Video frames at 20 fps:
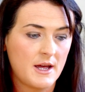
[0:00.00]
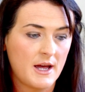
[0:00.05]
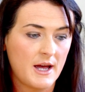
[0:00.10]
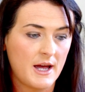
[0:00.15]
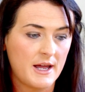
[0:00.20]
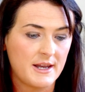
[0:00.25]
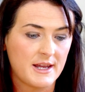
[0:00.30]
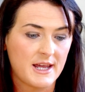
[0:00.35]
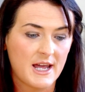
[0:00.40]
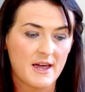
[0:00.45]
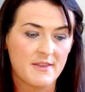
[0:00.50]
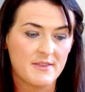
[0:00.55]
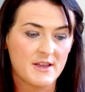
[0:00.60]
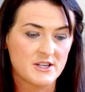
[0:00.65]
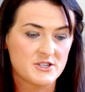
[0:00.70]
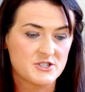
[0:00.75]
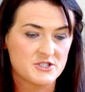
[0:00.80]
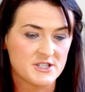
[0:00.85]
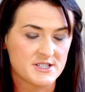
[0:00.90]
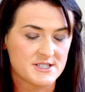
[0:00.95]
And again,
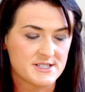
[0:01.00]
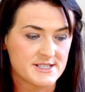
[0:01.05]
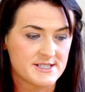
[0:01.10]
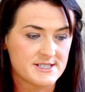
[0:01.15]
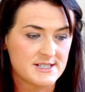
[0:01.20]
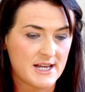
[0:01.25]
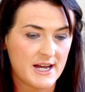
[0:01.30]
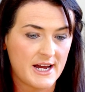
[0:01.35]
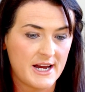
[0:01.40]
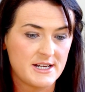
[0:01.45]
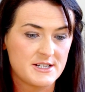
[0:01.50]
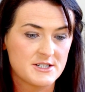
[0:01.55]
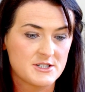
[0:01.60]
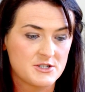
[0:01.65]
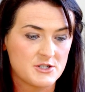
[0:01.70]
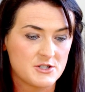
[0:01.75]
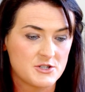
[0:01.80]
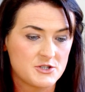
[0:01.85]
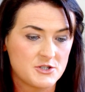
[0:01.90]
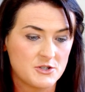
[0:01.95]
that's just a slide
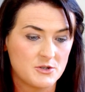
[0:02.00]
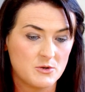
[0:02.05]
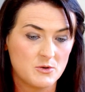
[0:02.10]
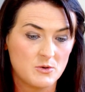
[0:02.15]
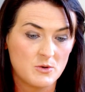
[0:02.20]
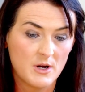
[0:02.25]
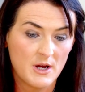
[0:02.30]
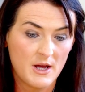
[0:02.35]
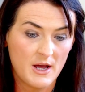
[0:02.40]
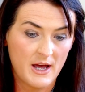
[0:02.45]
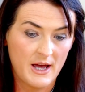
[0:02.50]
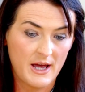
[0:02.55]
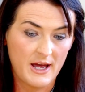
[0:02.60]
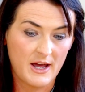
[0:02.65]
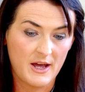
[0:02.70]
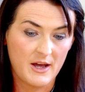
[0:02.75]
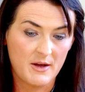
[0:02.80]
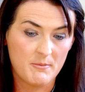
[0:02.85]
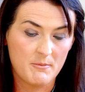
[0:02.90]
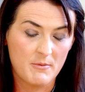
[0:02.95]
to show
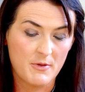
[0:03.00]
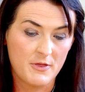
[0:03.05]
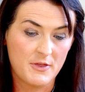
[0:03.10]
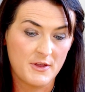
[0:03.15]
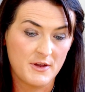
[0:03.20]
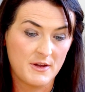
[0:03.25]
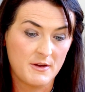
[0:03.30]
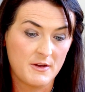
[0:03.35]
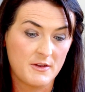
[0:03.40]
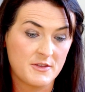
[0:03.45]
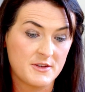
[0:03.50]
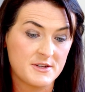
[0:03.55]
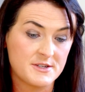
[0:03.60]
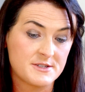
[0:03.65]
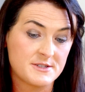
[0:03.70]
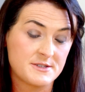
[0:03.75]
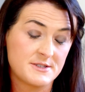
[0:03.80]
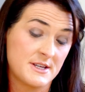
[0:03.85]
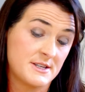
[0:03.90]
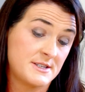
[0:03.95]

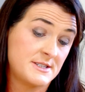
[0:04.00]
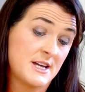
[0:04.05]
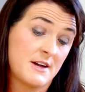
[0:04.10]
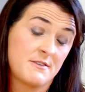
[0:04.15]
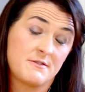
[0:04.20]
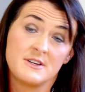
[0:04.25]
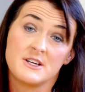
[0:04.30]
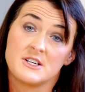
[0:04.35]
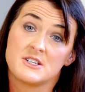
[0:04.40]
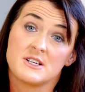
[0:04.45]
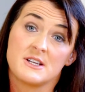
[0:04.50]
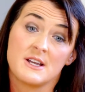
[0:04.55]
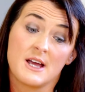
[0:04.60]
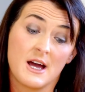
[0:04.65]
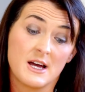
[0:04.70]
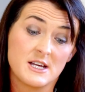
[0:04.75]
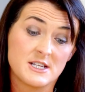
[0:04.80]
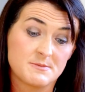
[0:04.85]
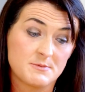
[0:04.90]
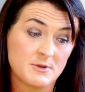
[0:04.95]
the definition
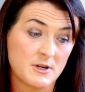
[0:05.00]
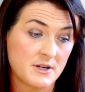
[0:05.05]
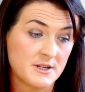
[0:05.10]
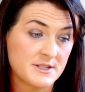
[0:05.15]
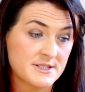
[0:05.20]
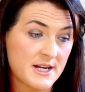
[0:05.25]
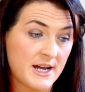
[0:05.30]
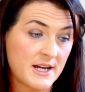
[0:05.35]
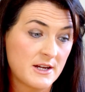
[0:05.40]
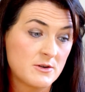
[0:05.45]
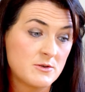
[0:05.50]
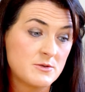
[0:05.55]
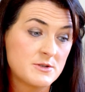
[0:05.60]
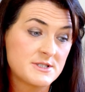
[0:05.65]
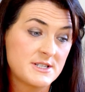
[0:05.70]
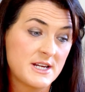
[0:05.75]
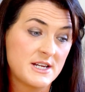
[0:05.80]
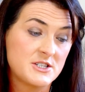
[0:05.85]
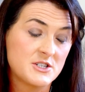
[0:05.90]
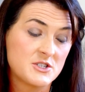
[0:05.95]
as per KDIGO,
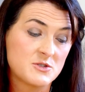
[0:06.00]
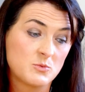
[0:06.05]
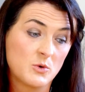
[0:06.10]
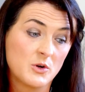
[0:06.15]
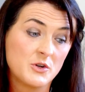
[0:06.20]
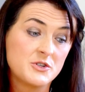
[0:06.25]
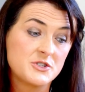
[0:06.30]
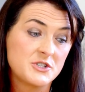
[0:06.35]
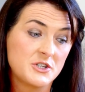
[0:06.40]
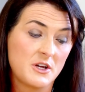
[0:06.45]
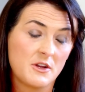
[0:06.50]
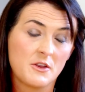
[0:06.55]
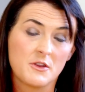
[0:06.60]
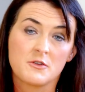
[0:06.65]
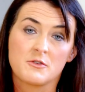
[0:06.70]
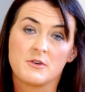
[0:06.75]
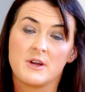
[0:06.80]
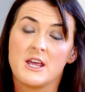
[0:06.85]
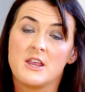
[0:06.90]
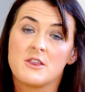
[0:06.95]
stages 1, 2 and
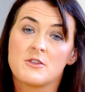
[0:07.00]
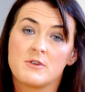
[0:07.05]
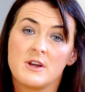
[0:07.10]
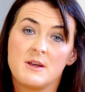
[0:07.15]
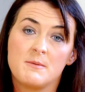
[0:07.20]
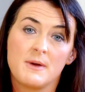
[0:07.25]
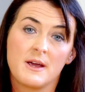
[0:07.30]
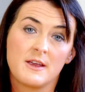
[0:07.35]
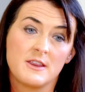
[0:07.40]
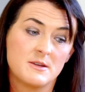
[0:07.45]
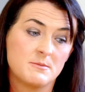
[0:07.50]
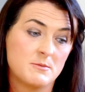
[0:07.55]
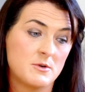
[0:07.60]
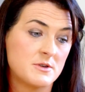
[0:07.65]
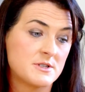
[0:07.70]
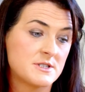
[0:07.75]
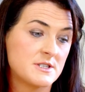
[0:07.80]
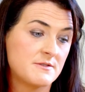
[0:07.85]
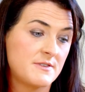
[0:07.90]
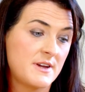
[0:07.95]
3, 3 being the
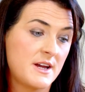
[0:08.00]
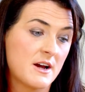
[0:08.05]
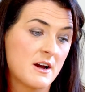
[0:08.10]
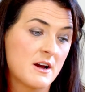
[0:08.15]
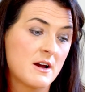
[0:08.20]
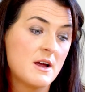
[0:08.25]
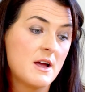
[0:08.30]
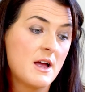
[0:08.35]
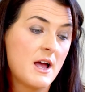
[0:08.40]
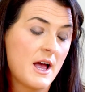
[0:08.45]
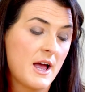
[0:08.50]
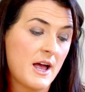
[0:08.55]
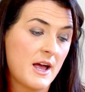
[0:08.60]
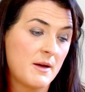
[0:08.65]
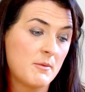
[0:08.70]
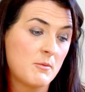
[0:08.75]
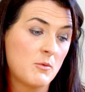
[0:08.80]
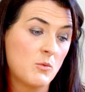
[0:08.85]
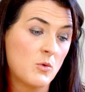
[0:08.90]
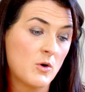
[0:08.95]
most severe,
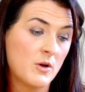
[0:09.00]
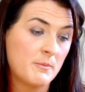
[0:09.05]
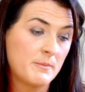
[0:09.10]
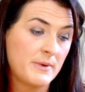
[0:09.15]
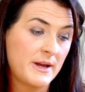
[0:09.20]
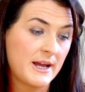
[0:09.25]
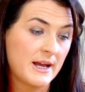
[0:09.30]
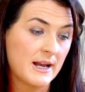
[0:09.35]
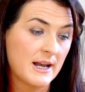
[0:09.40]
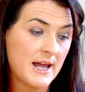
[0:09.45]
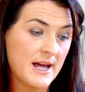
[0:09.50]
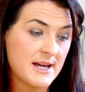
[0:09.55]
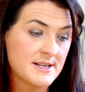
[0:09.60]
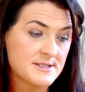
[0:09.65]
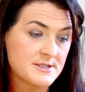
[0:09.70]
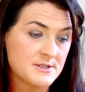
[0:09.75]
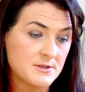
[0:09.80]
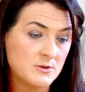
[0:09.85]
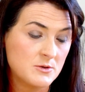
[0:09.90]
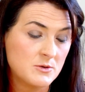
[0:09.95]
1 being
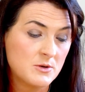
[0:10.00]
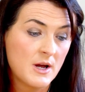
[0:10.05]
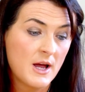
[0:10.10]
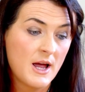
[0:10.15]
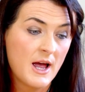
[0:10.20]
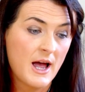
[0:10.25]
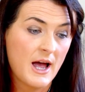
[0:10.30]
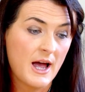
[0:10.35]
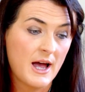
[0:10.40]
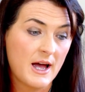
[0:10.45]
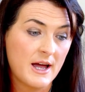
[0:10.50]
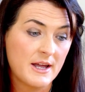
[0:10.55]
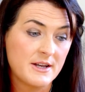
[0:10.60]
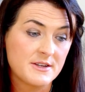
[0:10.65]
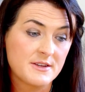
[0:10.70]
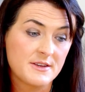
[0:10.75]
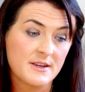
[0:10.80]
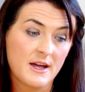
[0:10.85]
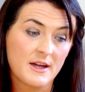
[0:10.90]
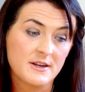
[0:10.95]
less so,
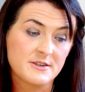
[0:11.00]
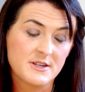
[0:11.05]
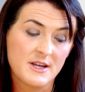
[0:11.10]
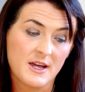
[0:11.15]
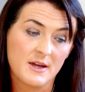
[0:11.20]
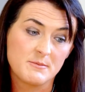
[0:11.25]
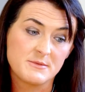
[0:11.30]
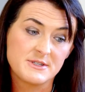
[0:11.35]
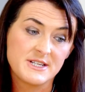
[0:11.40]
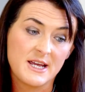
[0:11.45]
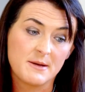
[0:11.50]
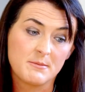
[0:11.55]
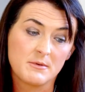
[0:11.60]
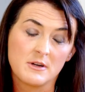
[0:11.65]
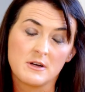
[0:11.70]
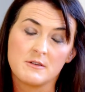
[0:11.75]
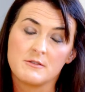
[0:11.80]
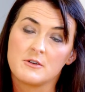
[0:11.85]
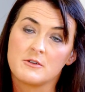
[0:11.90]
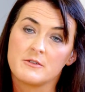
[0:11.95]
and that
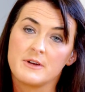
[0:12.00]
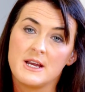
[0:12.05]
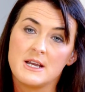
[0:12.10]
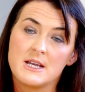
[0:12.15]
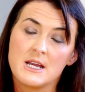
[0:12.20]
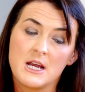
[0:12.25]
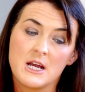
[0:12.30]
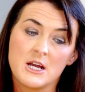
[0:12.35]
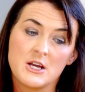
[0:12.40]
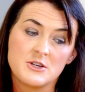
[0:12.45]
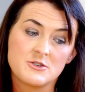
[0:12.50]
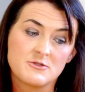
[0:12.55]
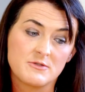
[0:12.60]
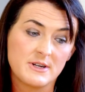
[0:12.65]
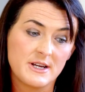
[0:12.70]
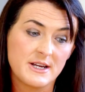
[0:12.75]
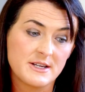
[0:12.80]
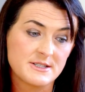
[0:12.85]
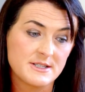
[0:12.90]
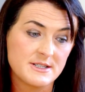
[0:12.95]
table of agreed
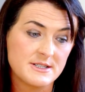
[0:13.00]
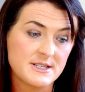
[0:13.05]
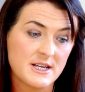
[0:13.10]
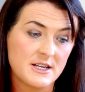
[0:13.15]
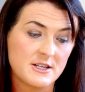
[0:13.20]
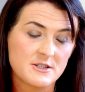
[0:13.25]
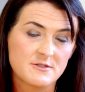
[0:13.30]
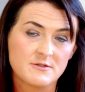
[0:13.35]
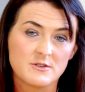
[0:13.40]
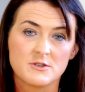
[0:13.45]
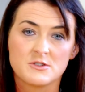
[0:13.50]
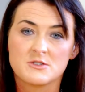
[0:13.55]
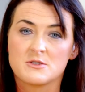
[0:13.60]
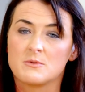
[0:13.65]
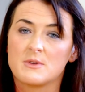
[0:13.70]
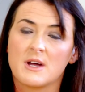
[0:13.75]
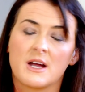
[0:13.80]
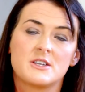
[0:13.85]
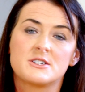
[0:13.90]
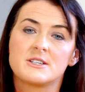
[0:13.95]
age-related intervals.
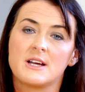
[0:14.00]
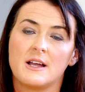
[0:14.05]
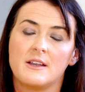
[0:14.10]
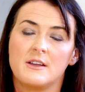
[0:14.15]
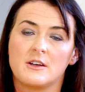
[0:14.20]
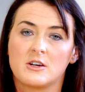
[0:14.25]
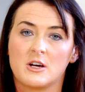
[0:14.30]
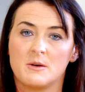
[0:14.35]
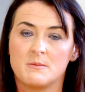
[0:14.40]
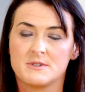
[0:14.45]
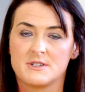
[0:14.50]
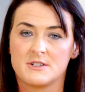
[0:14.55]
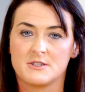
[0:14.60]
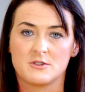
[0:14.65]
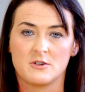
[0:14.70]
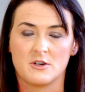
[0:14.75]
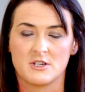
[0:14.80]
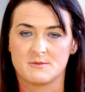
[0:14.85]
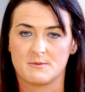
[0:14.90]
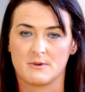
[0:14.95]
So that child that comes
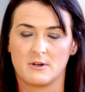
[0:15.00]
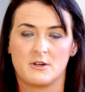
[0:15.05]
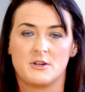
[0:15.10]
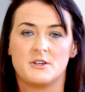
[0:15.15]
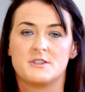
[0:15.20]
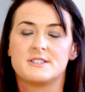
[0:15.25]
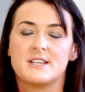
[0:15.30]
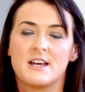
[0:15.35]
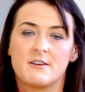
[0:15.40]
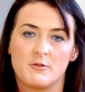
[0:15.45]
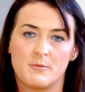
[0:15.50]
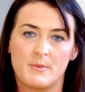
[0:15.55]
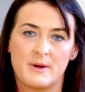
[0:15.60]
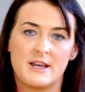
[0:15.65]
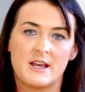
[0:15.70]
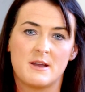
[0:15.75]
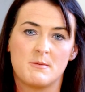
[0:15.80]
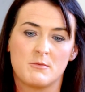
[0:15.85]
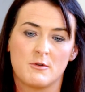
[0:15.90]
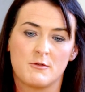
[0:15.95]
into hospital who's never
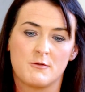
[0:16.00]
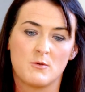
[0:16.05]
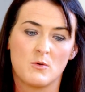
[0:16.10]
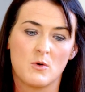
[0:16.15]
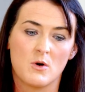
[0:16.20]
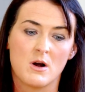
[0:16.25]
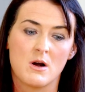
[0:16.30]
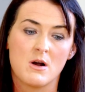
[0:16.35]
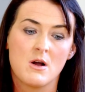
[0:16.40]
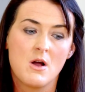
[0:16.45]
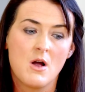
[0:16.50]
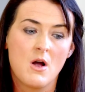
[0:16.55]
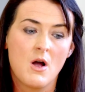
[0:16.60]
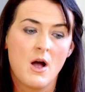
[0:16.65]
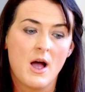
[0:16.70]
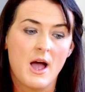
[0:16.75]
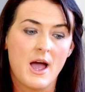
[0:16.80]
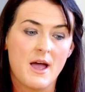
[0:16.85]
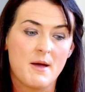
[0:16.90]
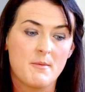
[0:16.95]
been in before
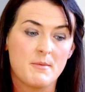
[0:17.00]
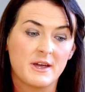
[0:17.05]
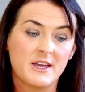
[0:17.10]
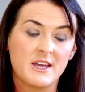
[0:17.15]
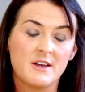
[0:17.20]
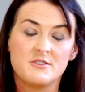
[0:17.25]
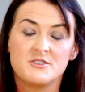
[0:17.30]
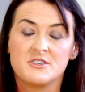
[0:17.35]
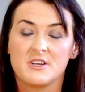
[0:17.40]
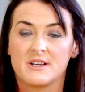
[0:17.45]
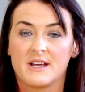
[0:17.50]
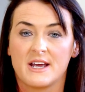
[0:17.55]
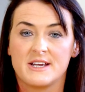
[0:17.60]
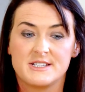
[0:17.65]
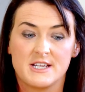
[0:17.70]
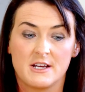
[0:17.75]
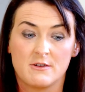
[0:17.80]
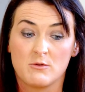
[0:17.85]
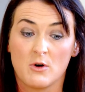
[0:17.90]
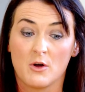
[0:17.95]
gives you an
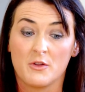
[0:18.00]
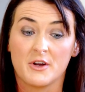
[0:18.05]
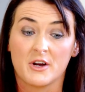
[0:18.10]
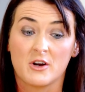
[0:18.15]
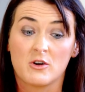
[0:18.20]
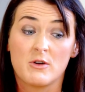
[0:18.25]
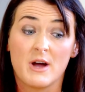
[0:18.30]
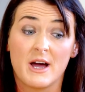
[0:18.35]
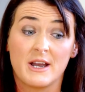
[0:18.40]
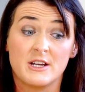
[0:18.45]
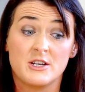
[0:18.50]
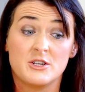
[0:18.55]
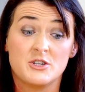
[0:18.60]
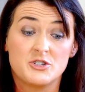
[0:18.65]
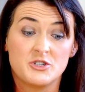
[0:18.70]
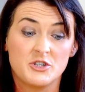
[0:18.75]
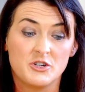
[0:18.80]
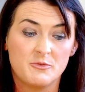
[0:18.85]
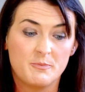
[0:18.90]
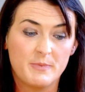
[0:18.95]
idea of what their creatinine
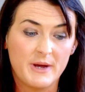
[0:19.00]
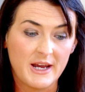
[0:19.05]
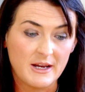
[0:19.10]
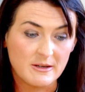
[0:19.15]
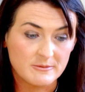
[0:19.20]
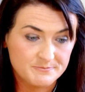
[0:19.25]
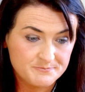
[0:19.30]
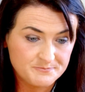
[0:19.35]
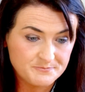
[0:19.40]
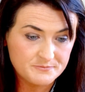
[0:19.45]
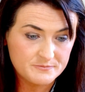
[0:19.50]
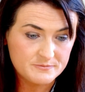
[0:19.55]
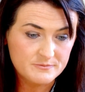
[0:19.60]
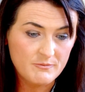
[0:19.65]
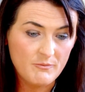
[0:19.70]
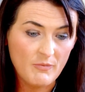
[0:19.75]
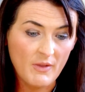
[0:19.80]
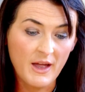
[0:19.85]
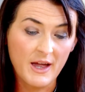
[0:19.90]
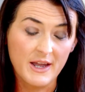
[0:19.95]
should be.
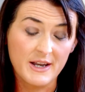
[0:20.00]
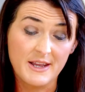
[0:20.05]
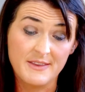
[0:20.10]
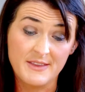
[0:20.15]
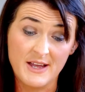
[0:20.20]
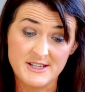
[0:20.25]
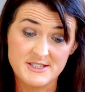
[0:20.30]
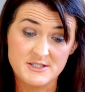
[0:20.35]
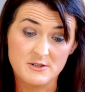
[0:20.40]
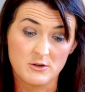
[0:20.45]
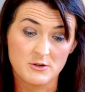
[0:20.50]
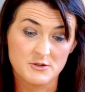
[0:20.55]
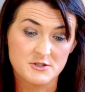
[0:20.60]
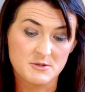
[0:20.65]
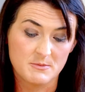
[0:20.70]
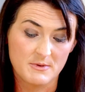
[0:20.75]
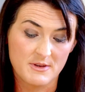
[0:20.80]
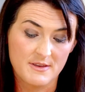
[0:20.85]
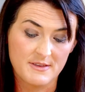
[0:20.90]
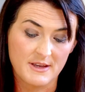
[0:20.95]
And that's
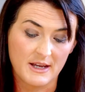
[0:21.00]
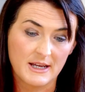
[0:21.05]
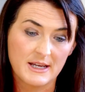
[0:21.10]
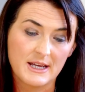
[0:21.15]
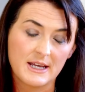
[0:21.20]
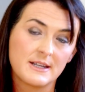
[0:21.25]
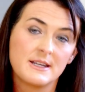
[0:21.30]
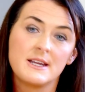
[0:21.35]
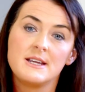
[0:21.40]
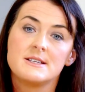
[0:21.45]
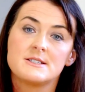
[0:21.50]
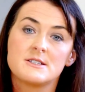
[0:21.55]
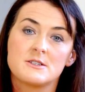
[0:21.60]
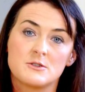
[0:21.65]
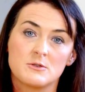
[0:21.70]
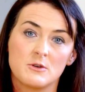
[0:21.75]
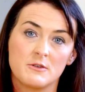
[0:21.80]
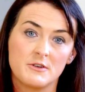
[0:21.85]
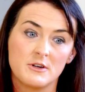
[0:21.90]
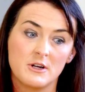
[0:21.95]
also in the Think Kidneys,
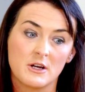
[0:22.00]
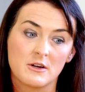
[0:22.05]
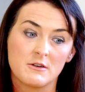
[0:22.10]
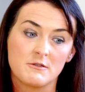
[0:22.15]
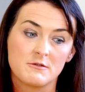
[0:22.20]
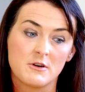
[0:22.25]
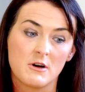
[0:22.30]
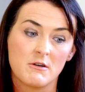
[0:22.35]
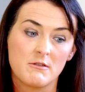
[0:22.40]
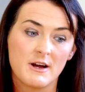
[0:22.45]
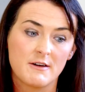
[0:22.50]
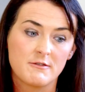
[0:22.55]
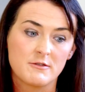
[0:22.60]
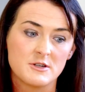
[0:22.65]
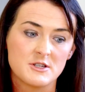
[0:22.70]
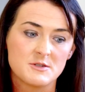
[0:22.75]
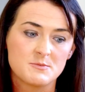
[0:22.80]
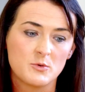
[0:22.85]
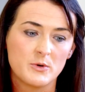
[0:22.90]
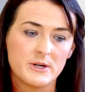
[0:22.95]
so if you're looking for a
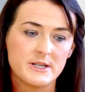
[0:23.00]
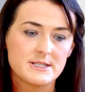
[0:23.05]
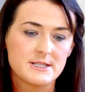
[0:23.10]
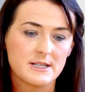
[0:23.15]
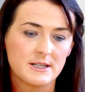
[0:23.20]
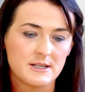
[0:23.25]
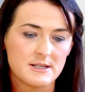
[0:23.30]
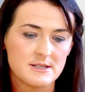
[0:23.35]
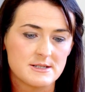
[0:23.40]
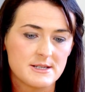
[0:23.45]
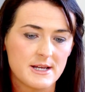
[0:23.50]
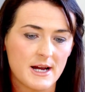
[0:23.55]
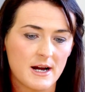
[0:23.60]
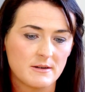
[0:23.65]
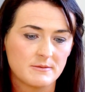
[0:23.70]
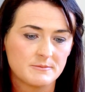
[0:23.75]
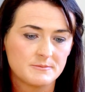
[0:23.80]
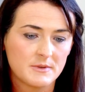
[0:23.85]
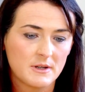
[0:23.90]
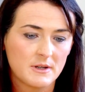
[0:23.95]
reference point, it is there.